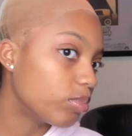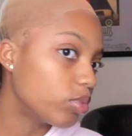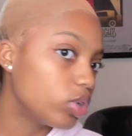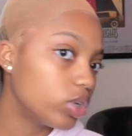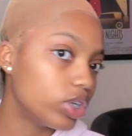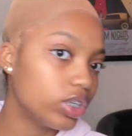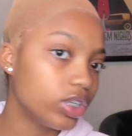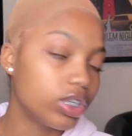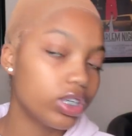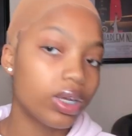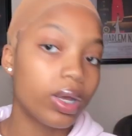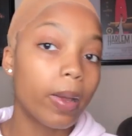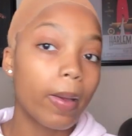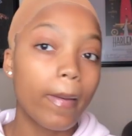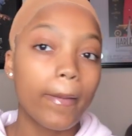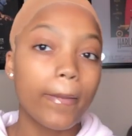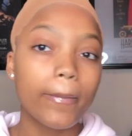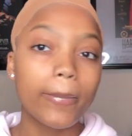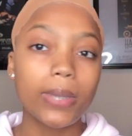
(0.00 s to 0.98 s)
I'm gonna
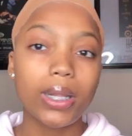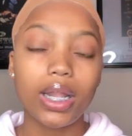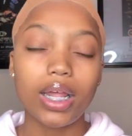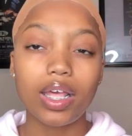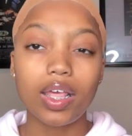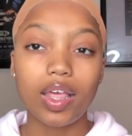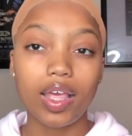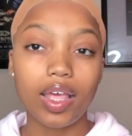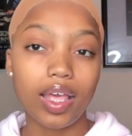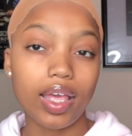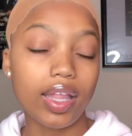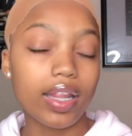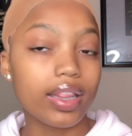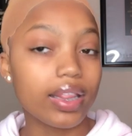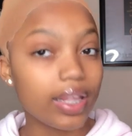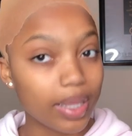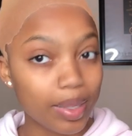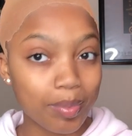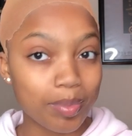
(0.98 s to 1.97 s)
pluck it
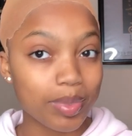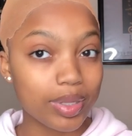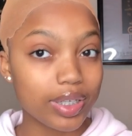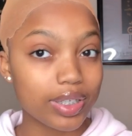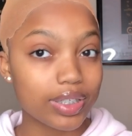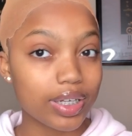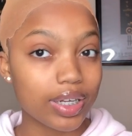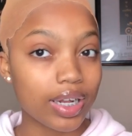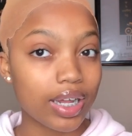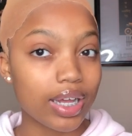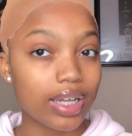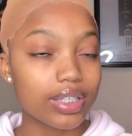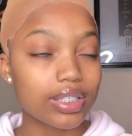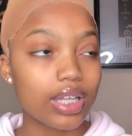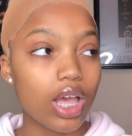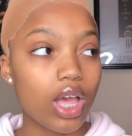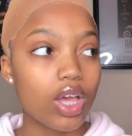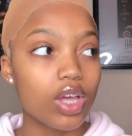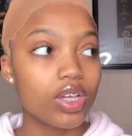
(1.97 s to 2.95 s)
and then bleach the knots.
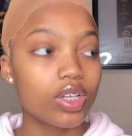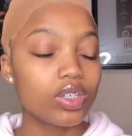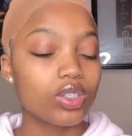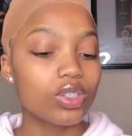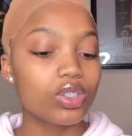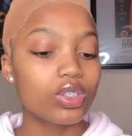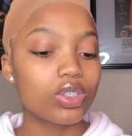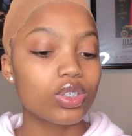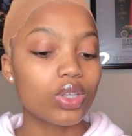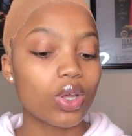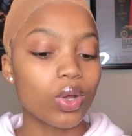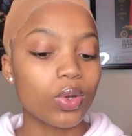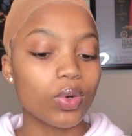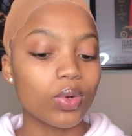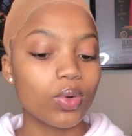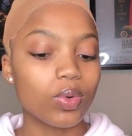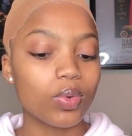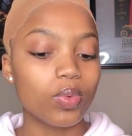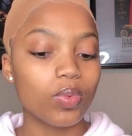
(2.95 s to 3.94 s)

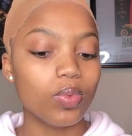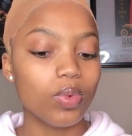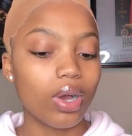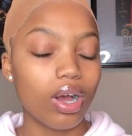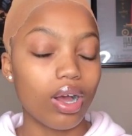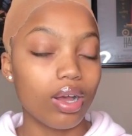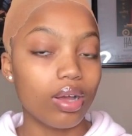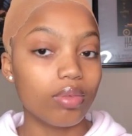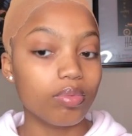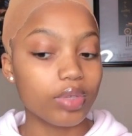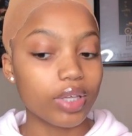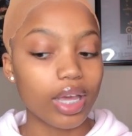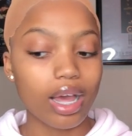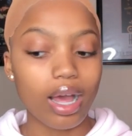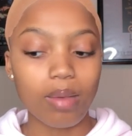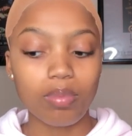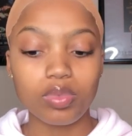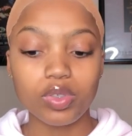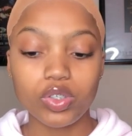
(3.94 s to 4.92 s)
So yeah,
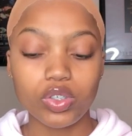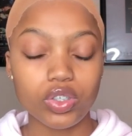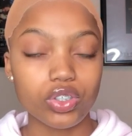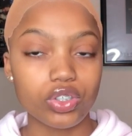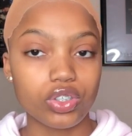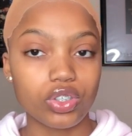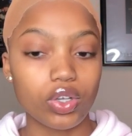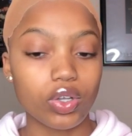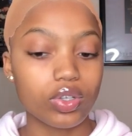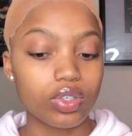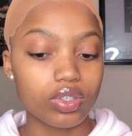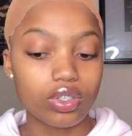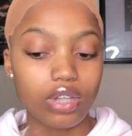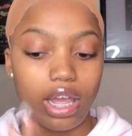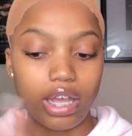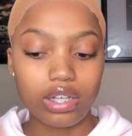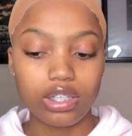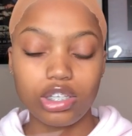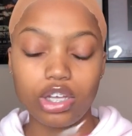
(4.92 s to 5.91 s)
I'm just
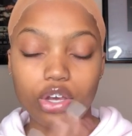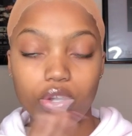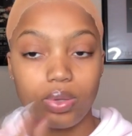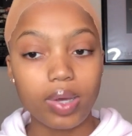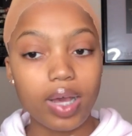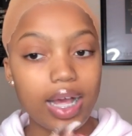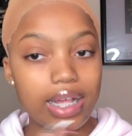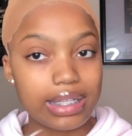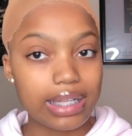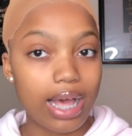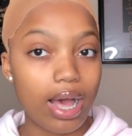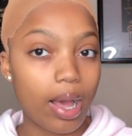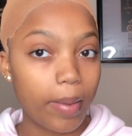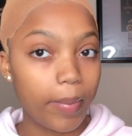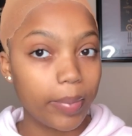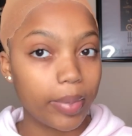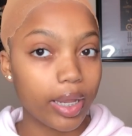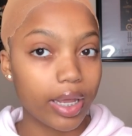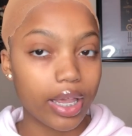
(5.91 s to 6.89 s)
gonna tell you guys how I
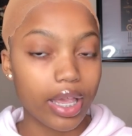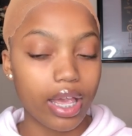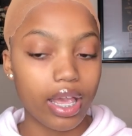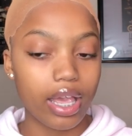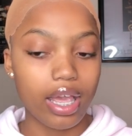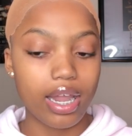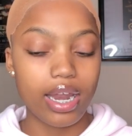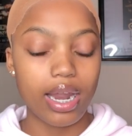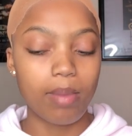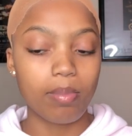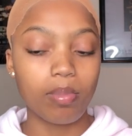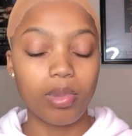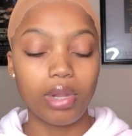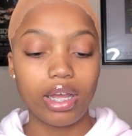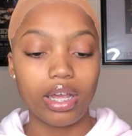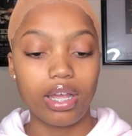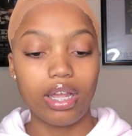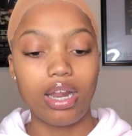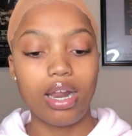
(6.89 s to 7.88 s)
pluck it, and I'm gonna
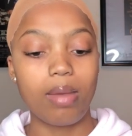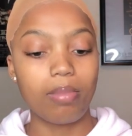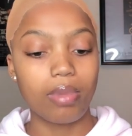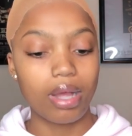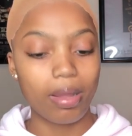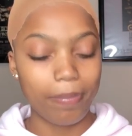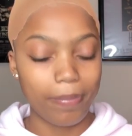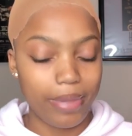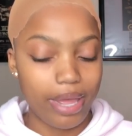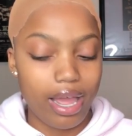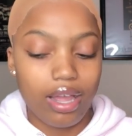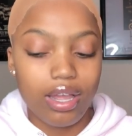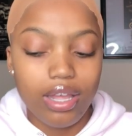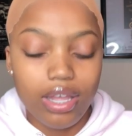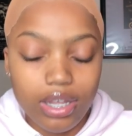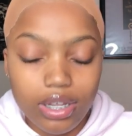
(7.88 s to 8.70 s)
pluck it and I'm gonna come back.